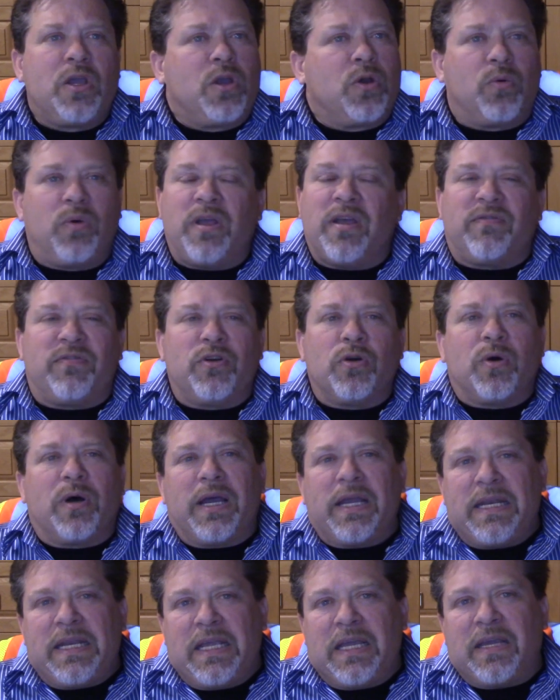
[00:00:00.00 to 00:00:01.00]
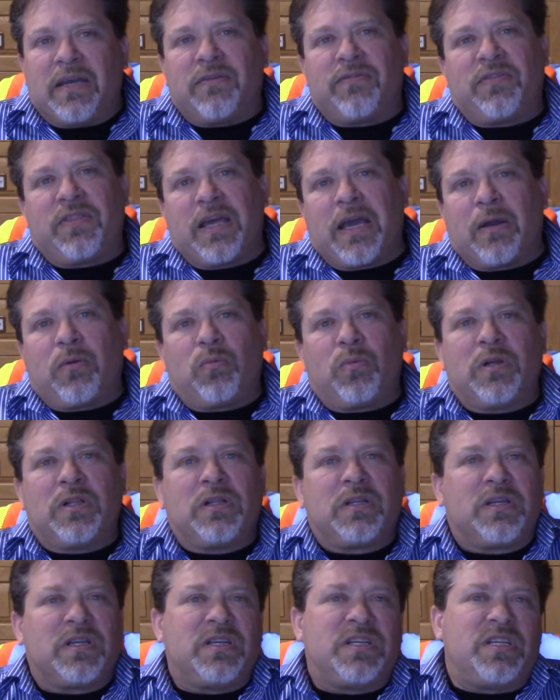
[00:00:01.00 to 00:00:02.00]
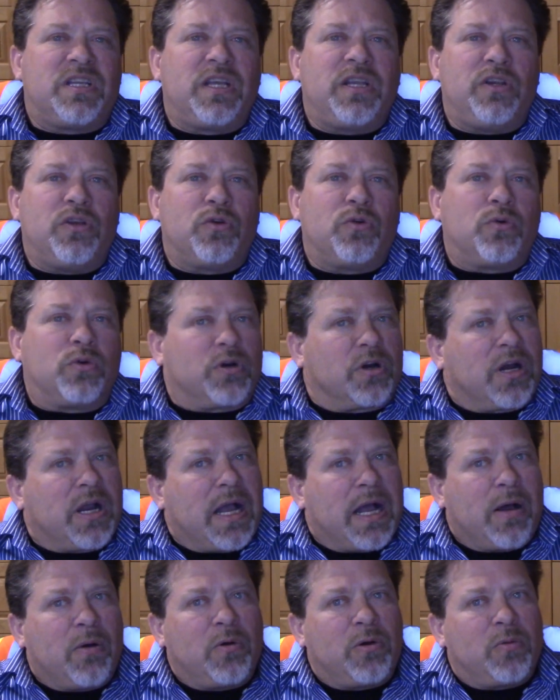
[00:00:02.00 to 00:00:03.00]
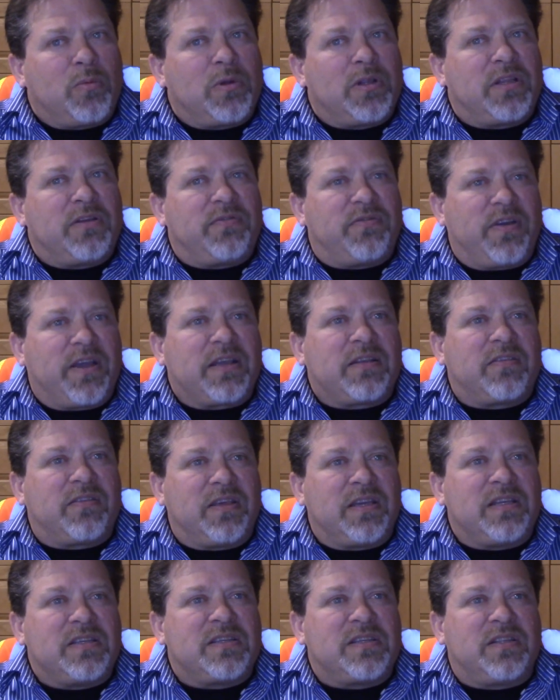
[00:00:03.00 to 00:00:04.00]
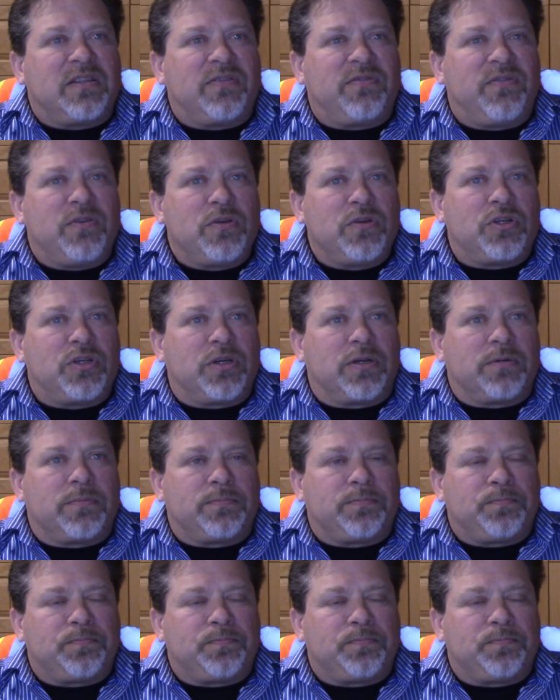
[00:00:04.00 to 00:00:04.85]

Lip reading: We have no idea if that will continue or how it will affect things in the future.